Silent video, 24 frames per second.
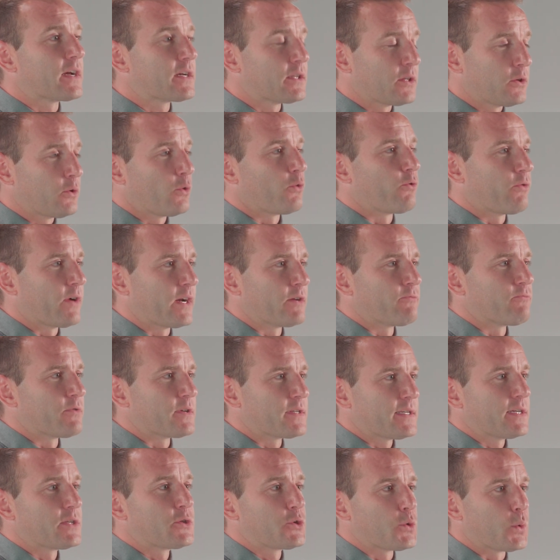a chlorine
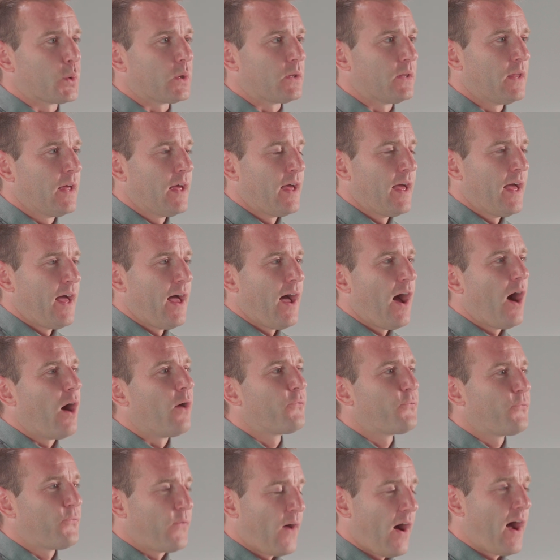residual
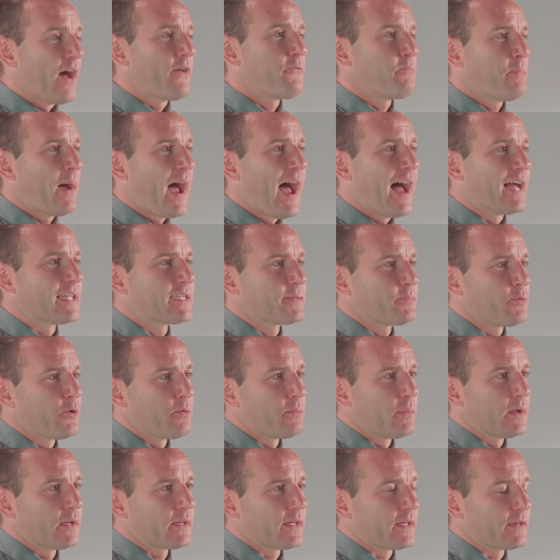of 5 parts
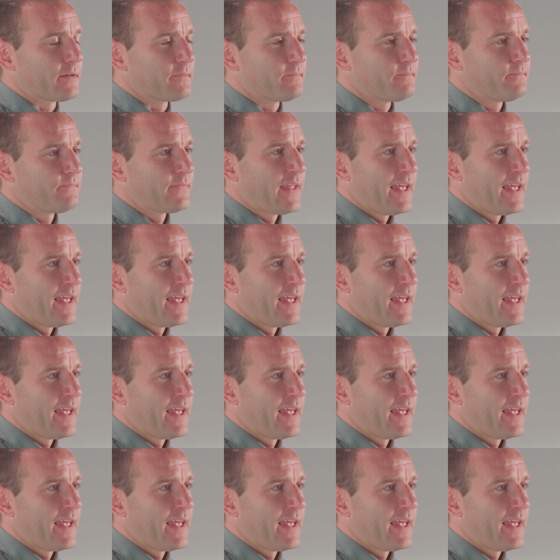per million.